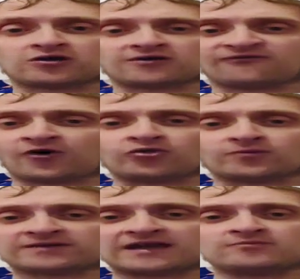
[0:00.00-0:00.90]
Following
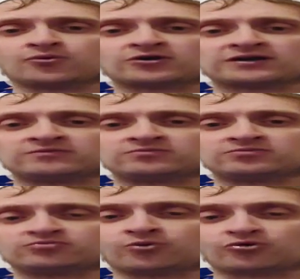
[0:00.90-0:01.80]
up getting
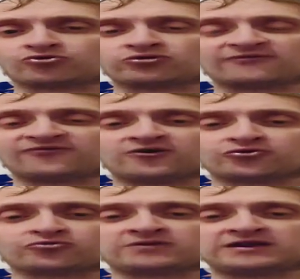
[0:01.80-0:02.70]
butts in the
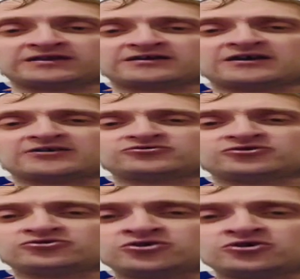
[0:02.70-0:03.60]
first minute, you
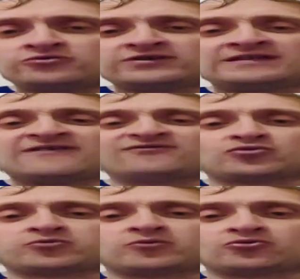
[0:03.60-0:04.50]
knew the
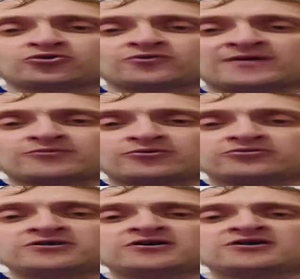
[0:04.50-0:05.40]
inevitable was going to happen.
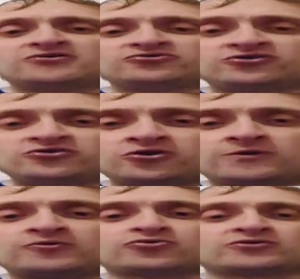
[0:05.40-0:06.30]
You knew
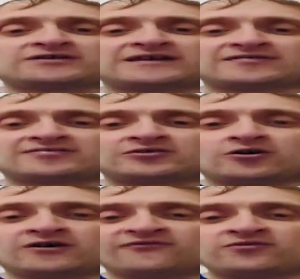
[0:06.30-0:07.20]
he was going to get sent
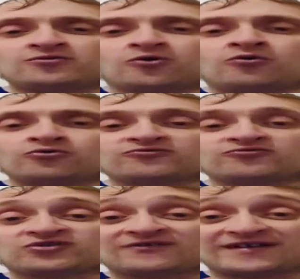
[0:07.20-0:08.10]
off, and Unsworth
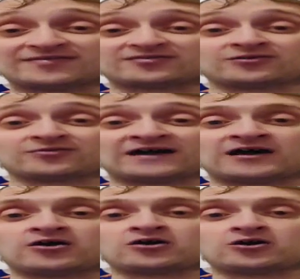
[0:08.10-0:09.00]
should have acted on
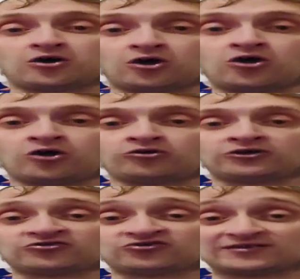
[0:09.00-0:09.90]
that early on.
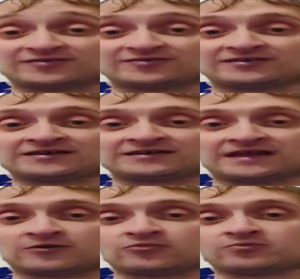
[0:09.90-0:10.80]
He should have seen
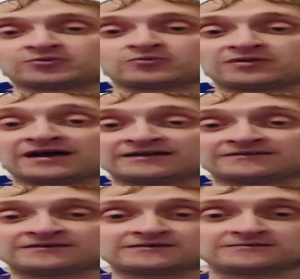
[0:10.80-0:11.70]
it would become a
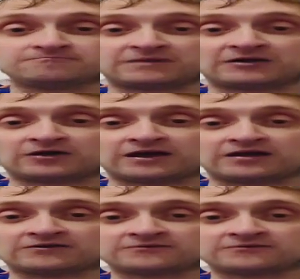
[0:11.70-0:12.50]
liability.